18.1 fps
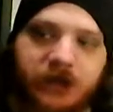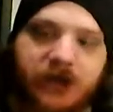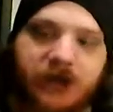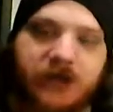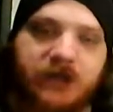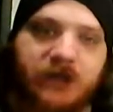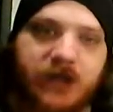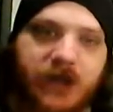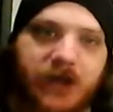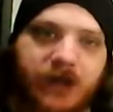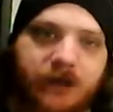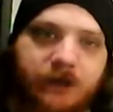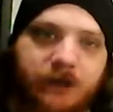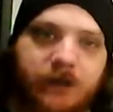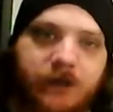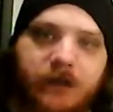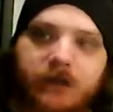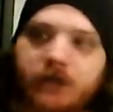And today,
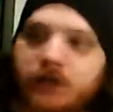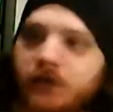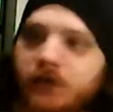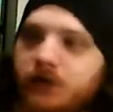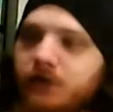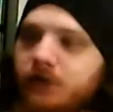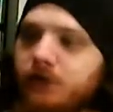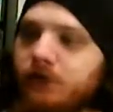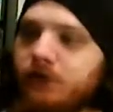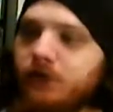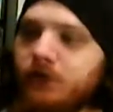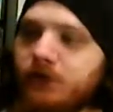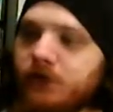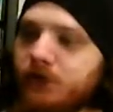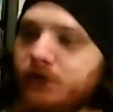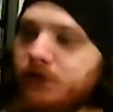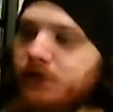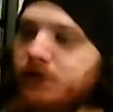we're
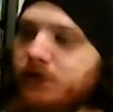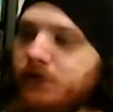going to